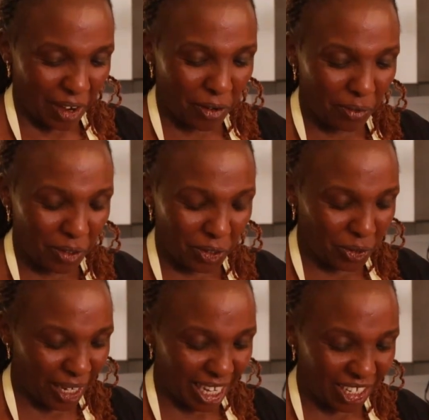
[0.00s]
How do
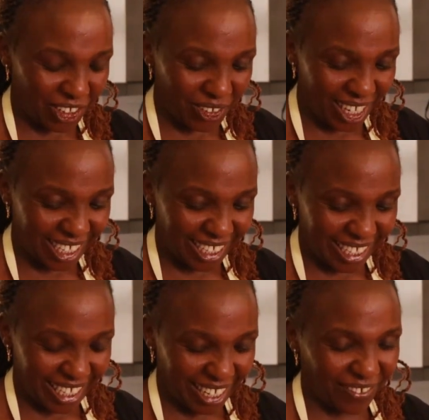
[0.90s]
you like
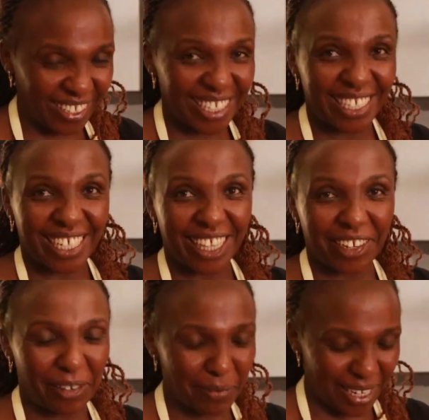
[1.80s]
yours? Leave it in
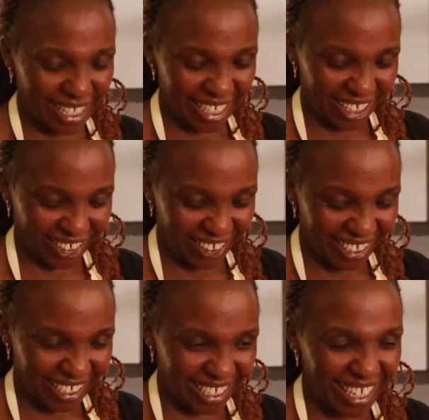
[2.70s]
the comment
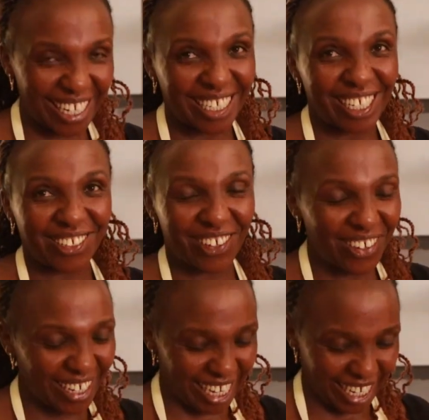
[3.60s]
section. Let us
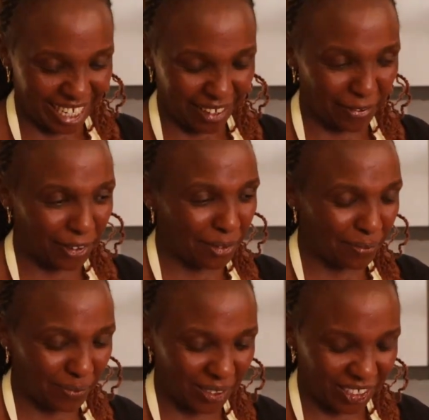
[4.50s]
all learn
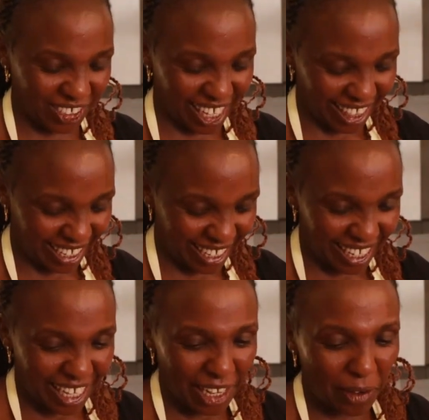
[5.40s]
from each other.
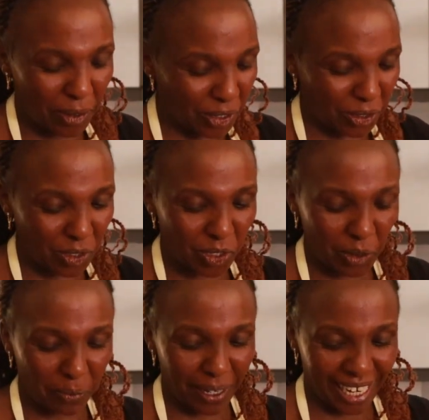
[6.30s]
We don't
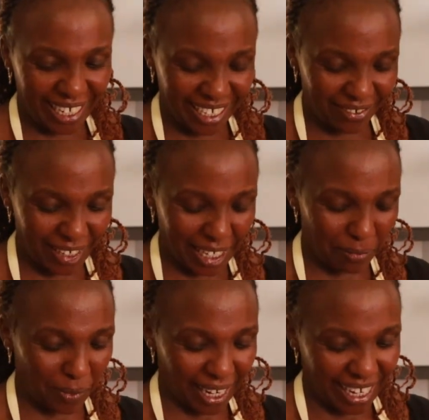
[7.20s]
stop learning, we
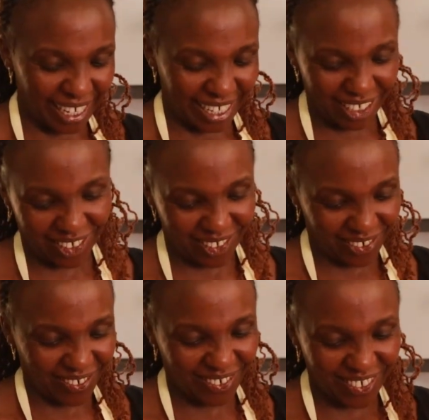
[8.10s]
keep learning.
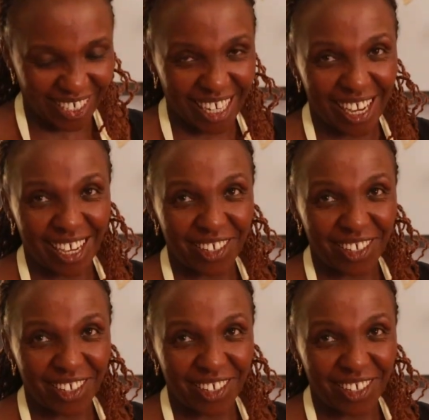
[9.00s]
So share